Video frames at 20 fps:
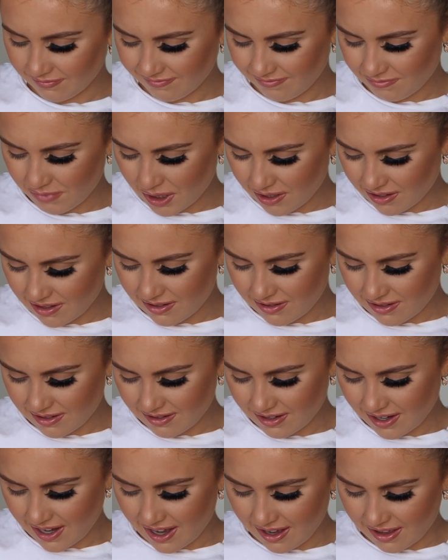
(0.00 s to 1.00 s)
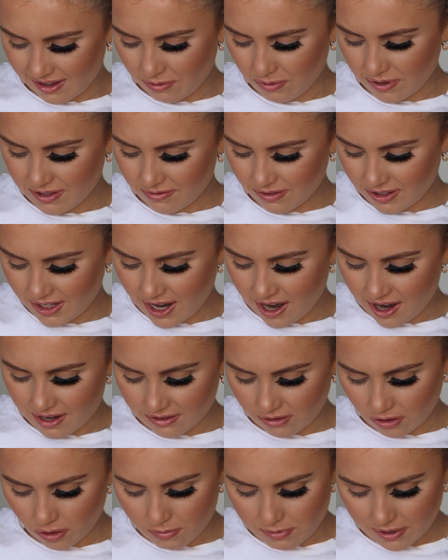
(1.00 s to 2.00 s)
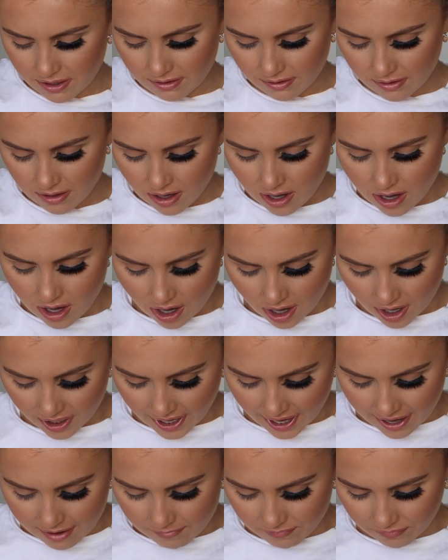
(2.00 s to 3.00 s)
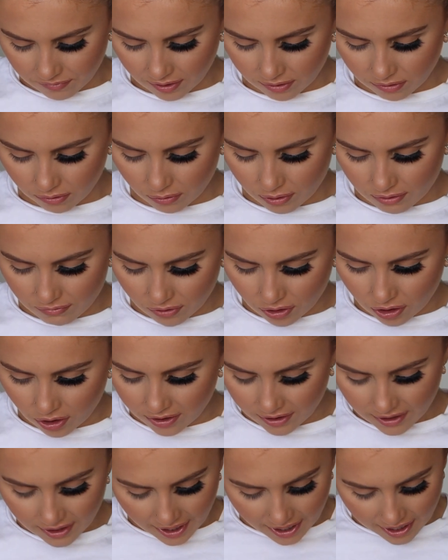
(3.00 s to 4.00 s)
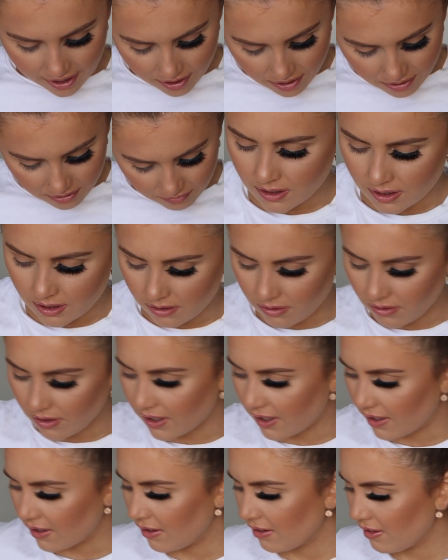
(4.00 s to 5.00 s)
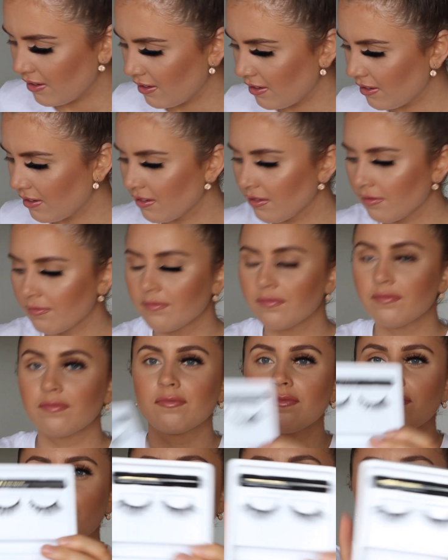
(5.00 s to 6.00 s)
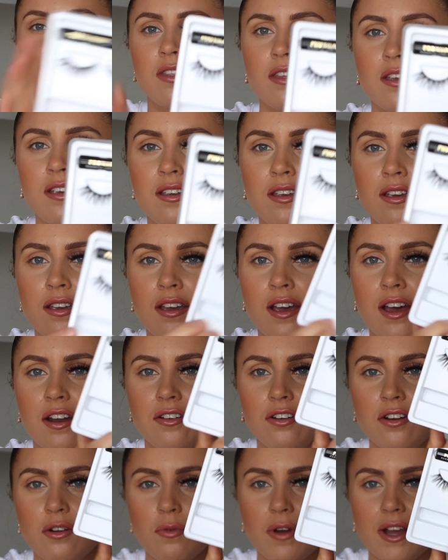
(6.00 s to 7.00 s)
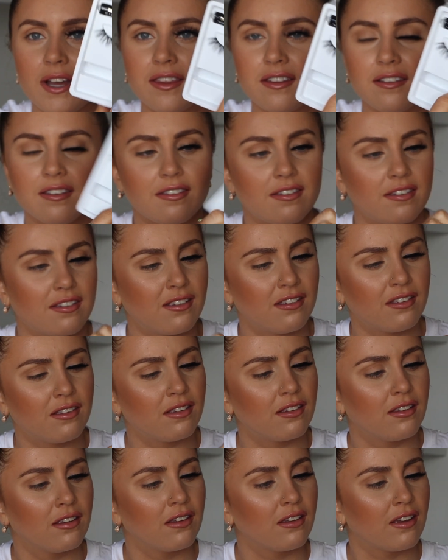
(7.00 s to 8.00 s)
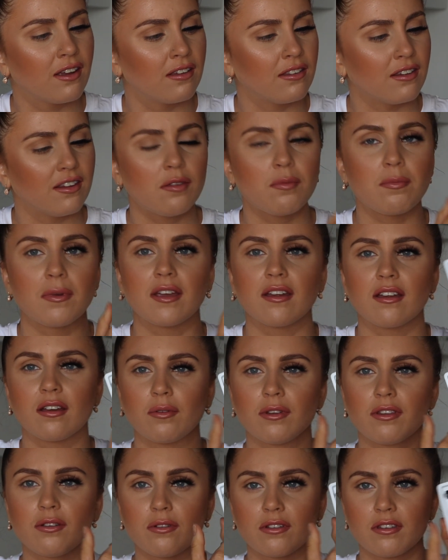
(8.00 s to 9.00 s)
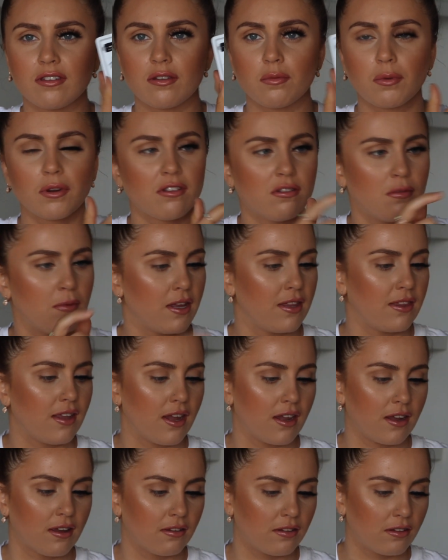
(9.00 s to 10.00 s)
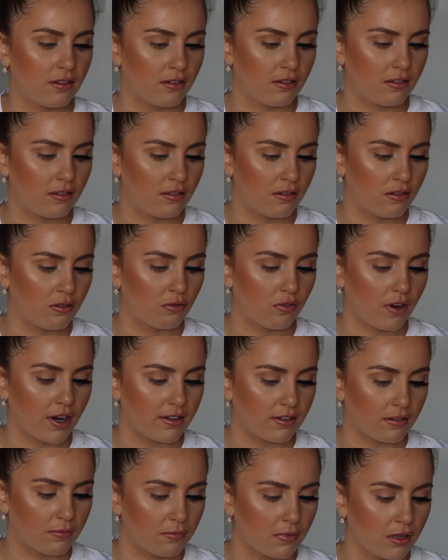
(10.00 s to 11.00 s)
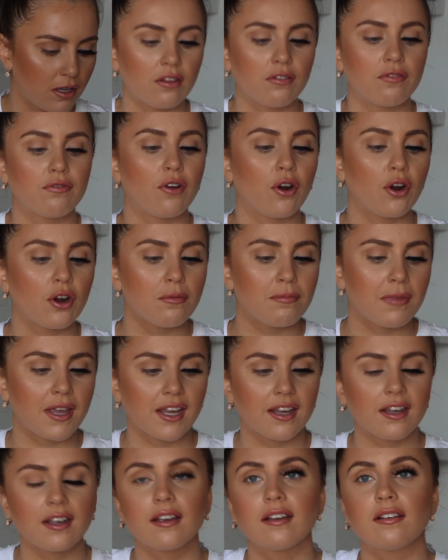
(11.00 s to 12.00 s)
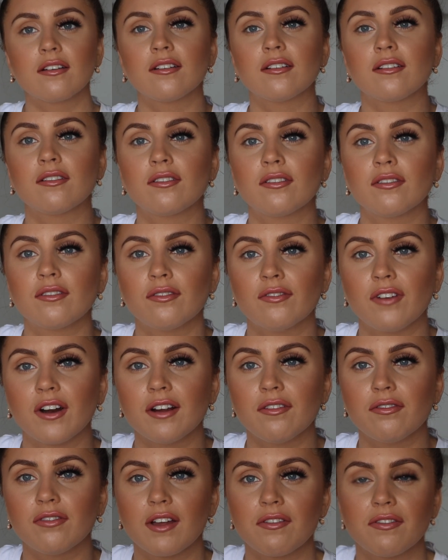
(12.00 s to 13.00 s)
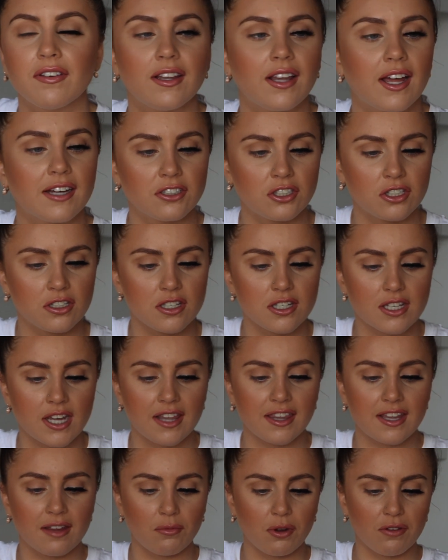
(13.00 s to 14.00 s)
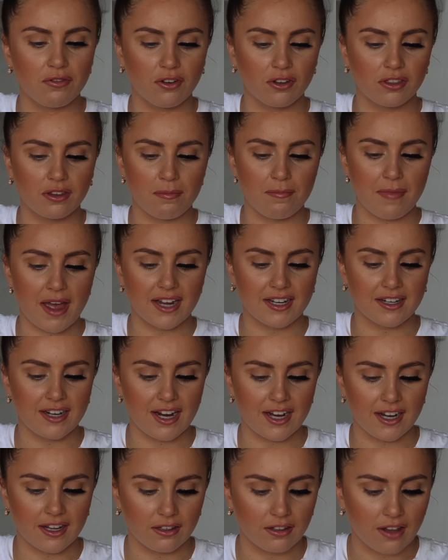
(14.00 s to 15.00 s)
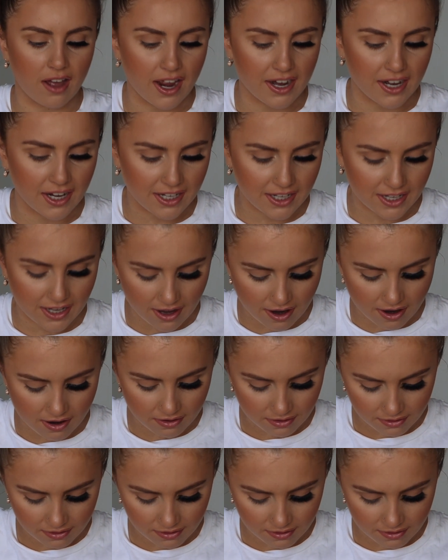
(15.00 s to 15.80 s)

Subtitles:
because yeah, they're always really hard to open. Okay, so we've got it out. Here it is. I don't know why this bit. I wonder what's supposed to be in there. Random. The faux mink, very fluffy lashes, and then we've got the magnetic liner here.